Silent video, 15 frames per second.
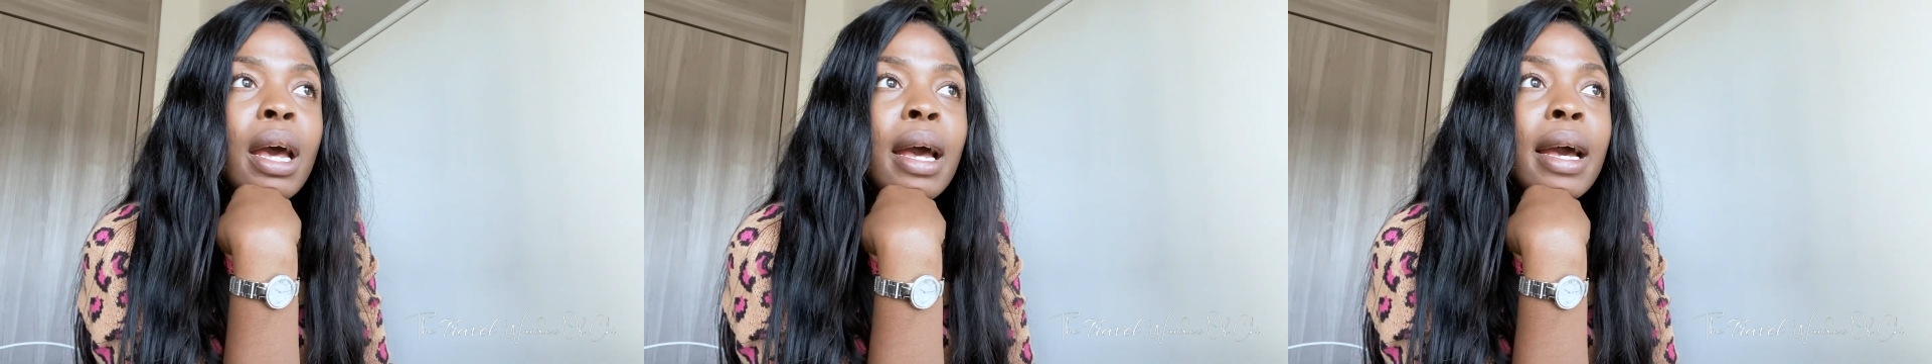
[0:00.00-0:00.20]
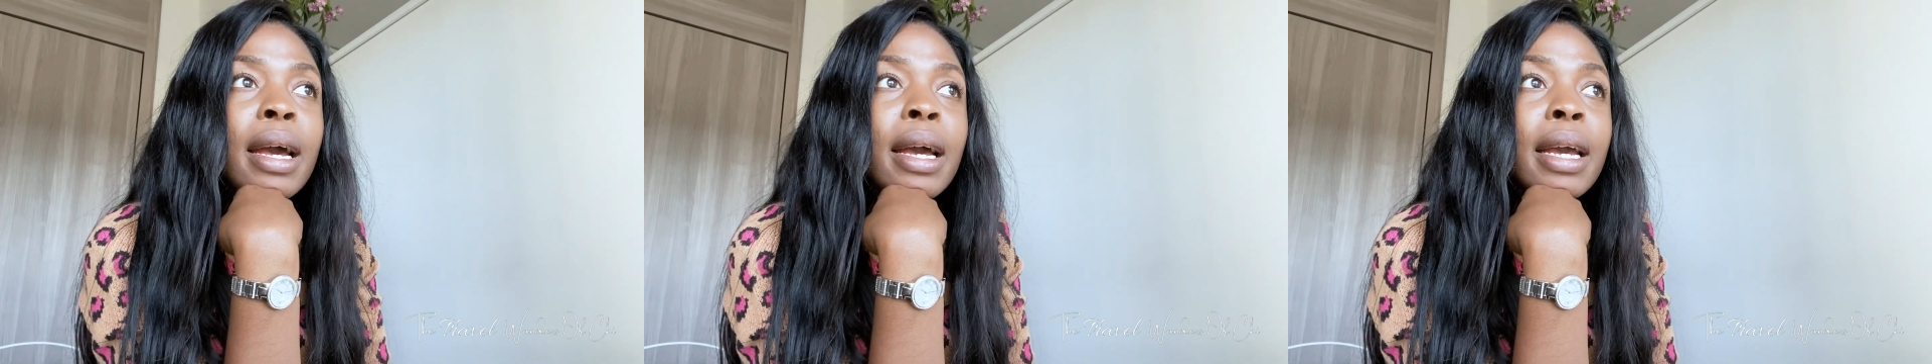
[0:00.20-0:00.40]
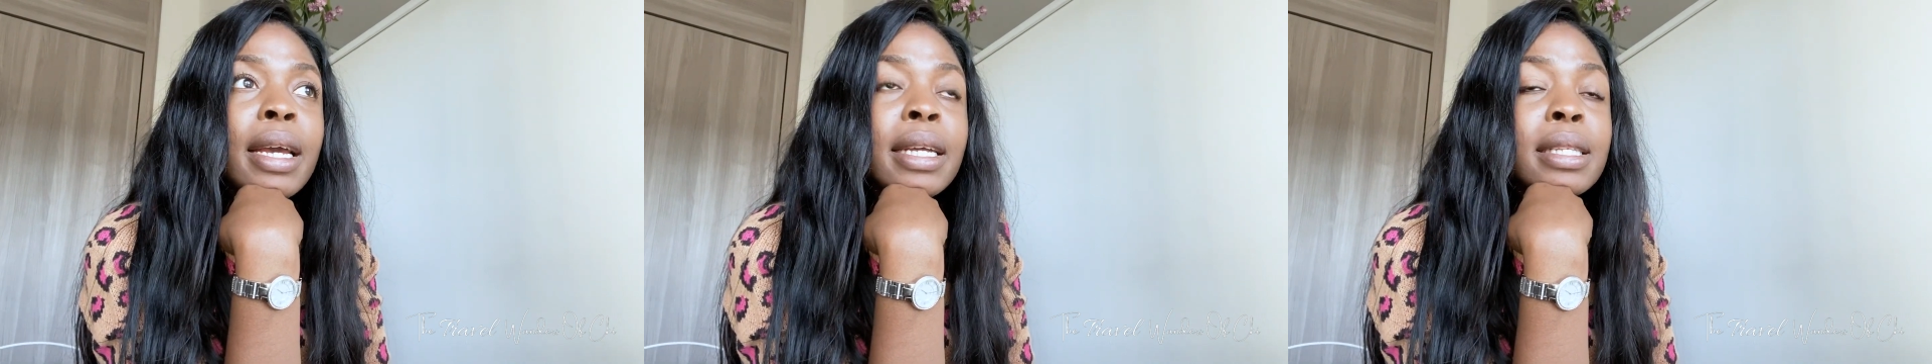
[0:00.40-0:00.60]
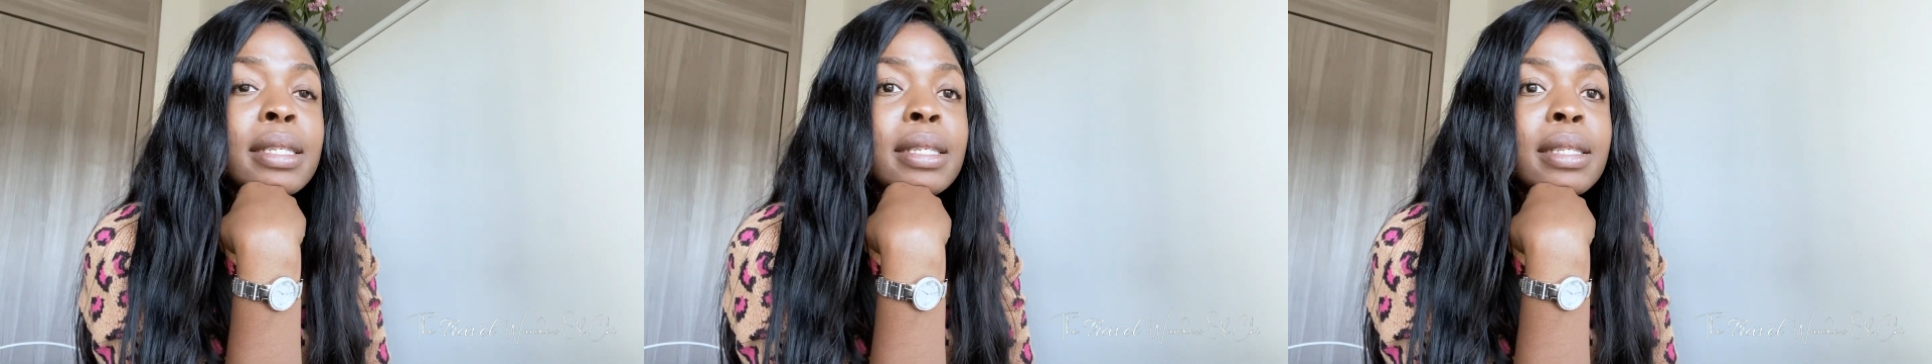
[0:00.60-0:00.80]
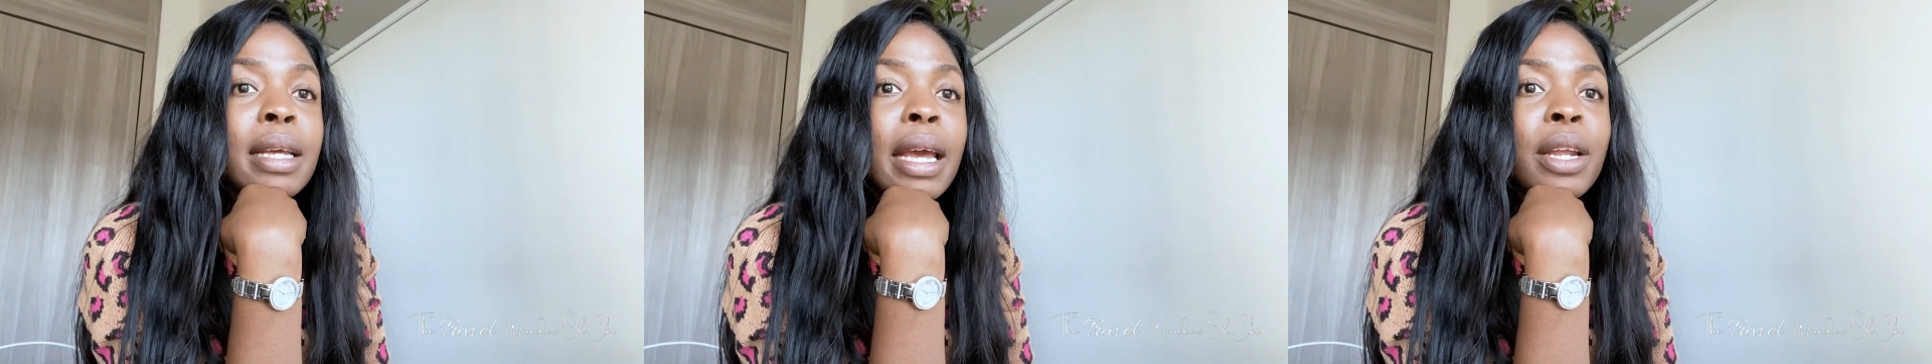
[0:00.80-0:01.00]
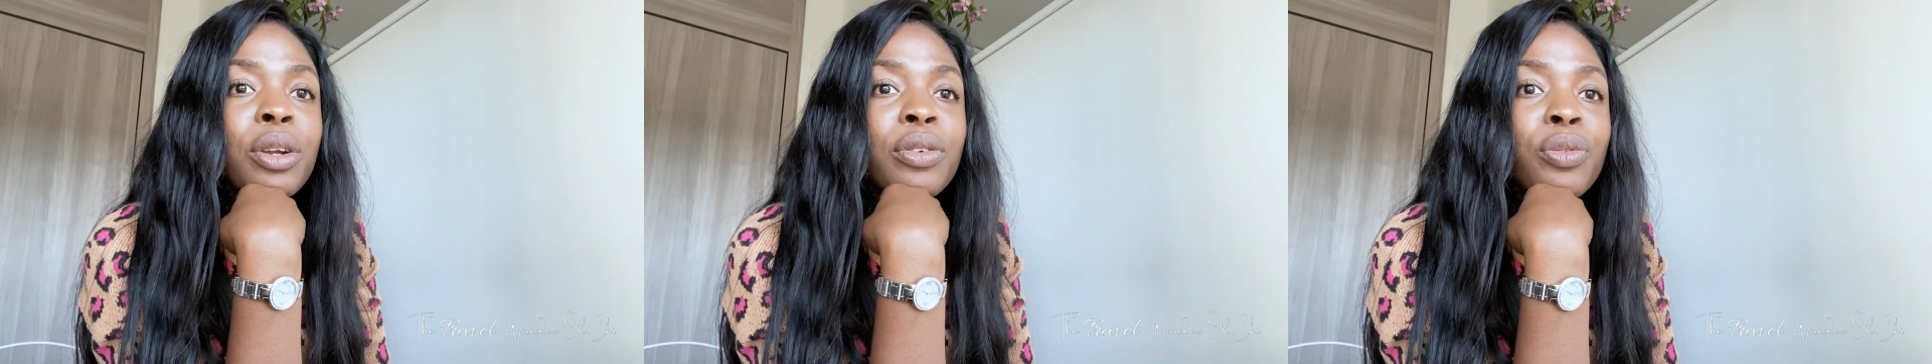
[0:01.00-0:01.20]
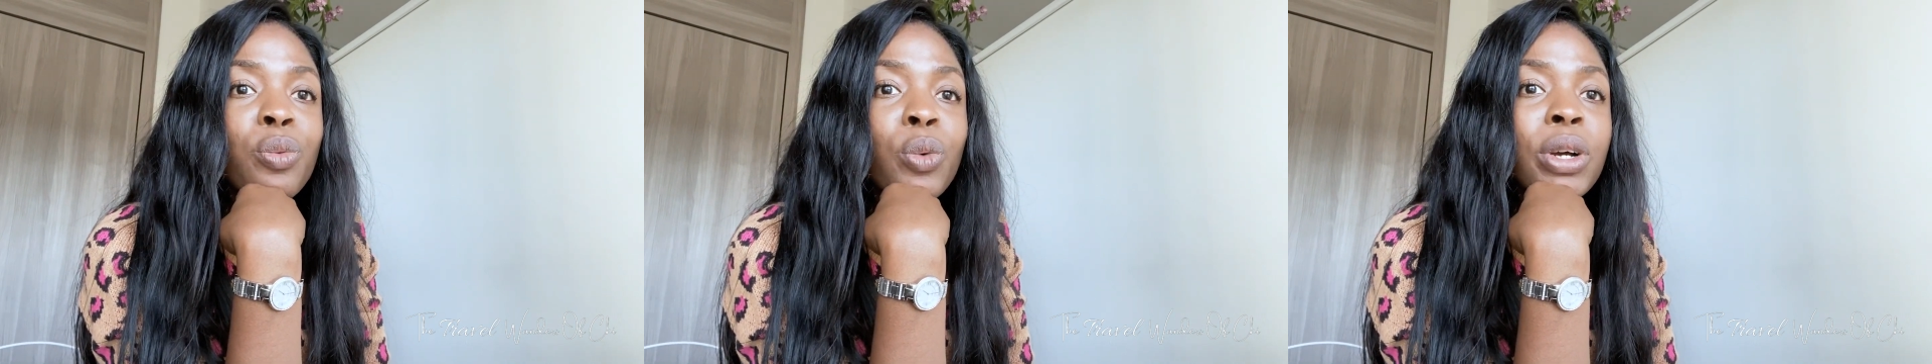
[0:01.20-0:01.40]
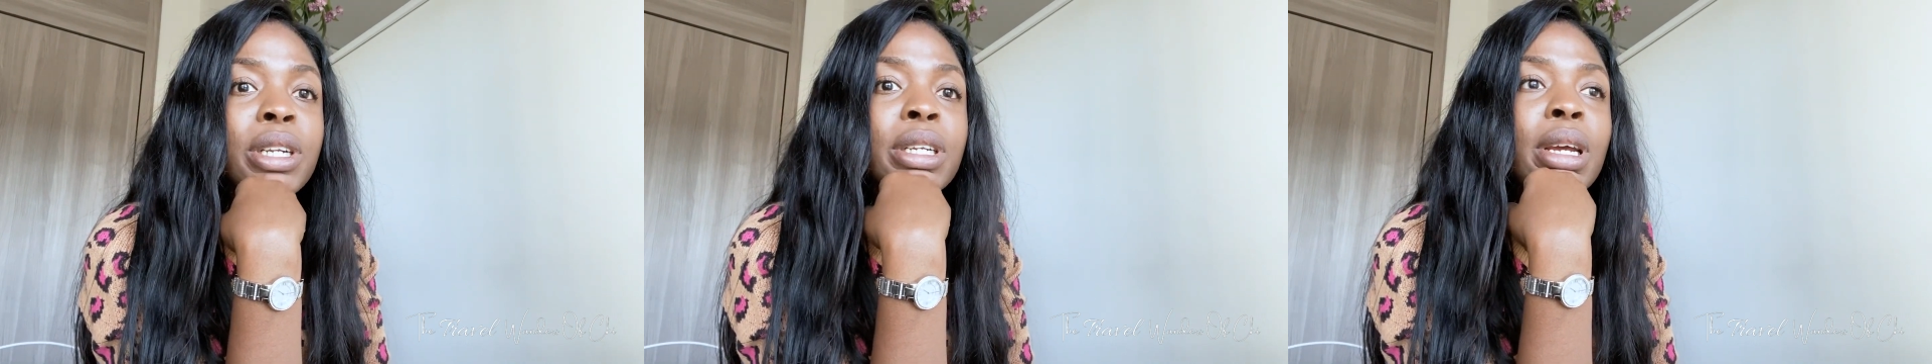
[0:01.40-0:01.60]
it's the end of
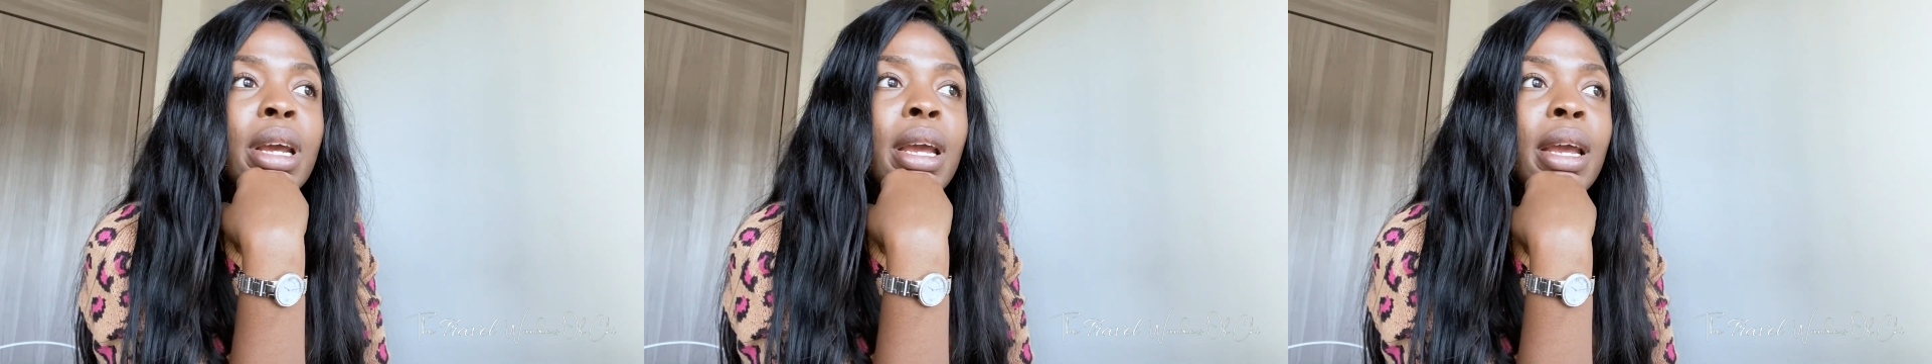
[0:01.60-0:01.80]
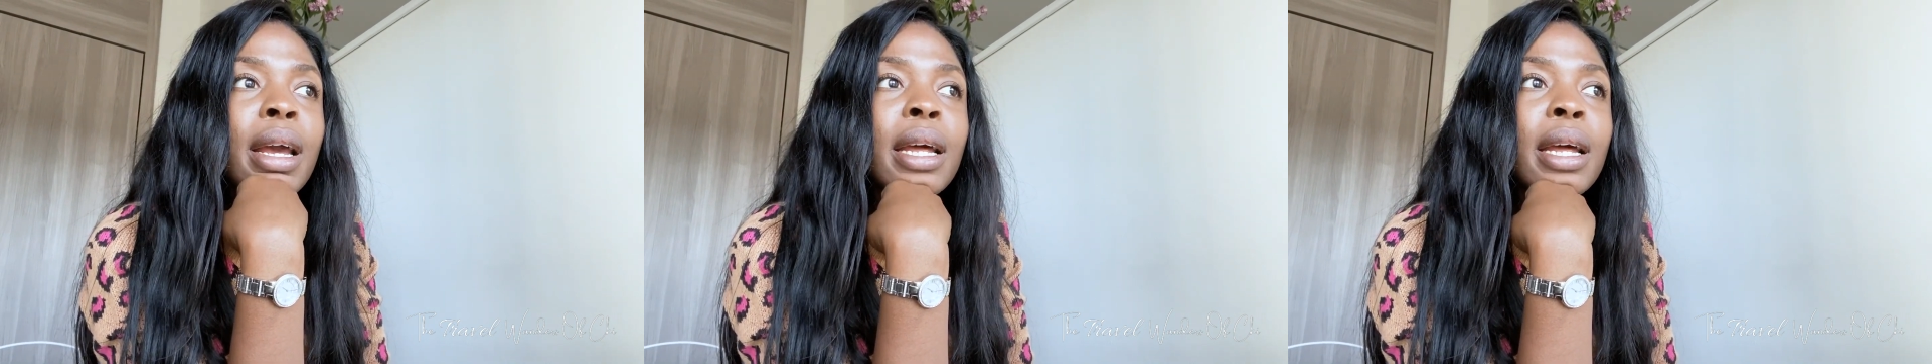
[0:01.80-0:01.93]
one day